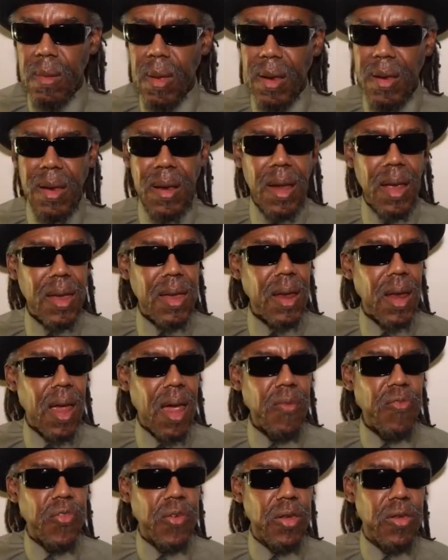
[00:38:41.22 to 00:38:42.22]
And then I get
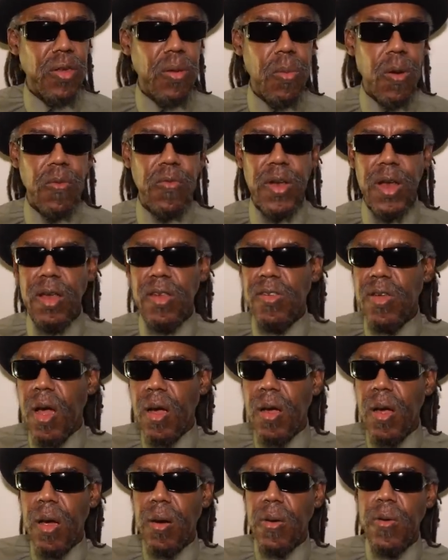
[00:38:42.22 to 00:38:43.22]
Africans come over there and
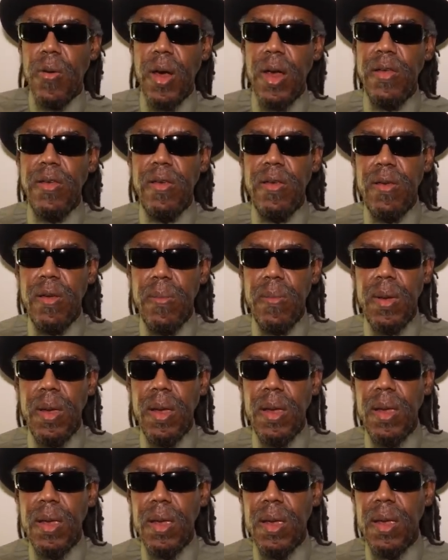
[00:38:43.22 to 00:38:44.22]
talk all crazy to
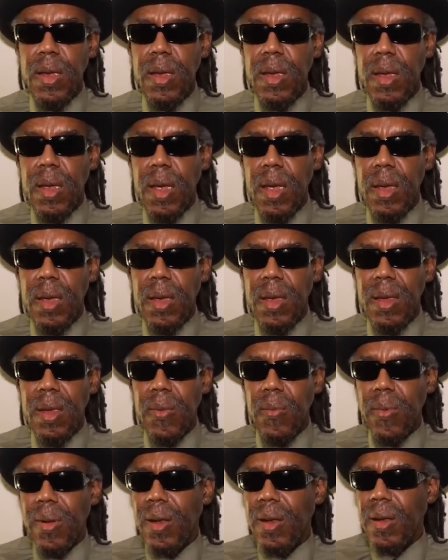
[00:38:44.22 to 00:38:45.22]
me.
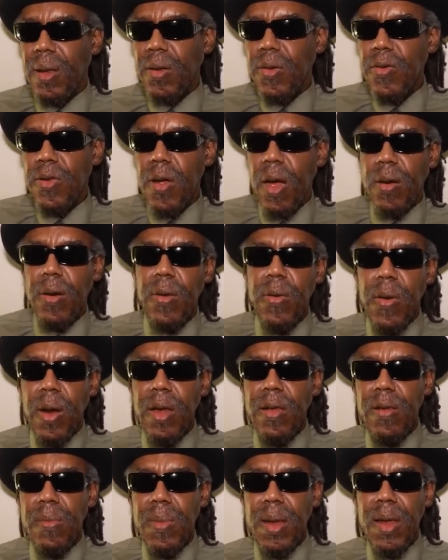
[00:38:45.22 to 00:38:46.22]
Well, look, you're talking
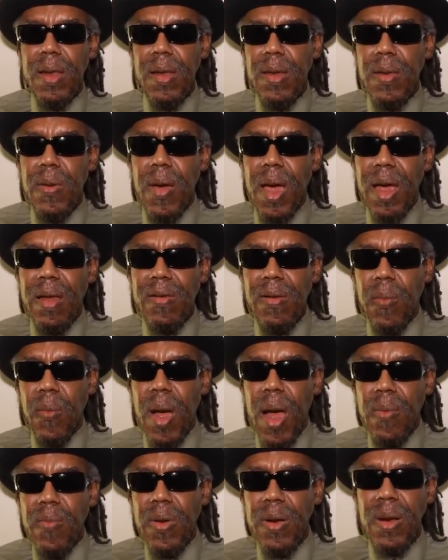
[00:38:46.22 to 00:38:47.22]
crazy to me, and then you ask them
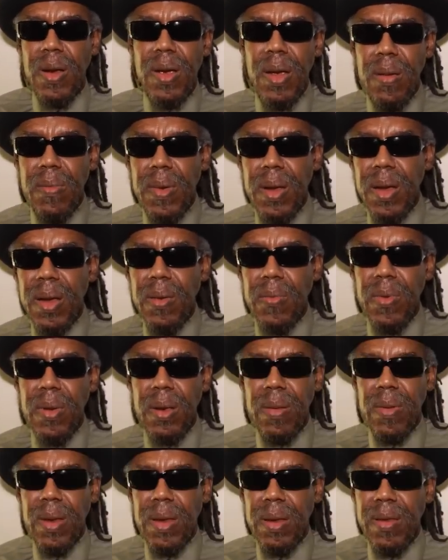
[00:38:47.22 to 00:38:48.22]
why I want to come there
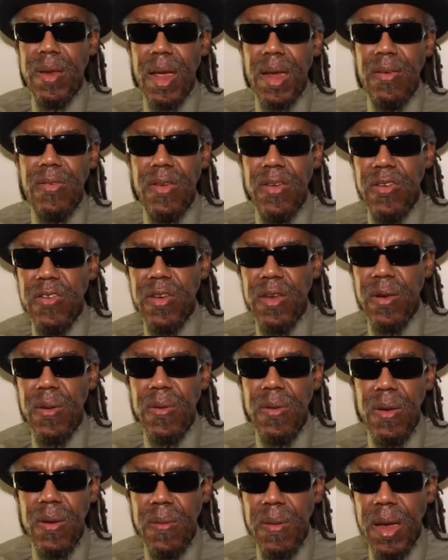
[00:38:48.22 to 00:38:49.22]
with tanks and shit
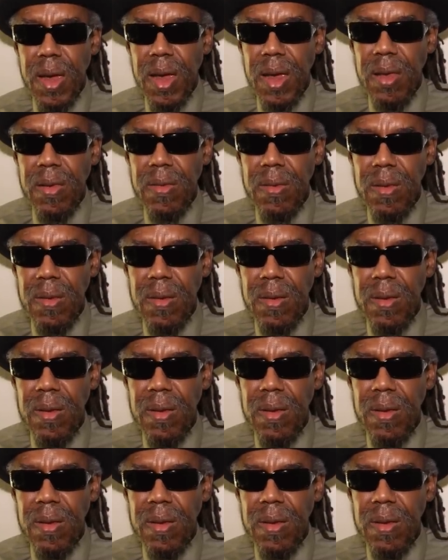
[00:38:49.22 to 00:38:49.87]
on your ass.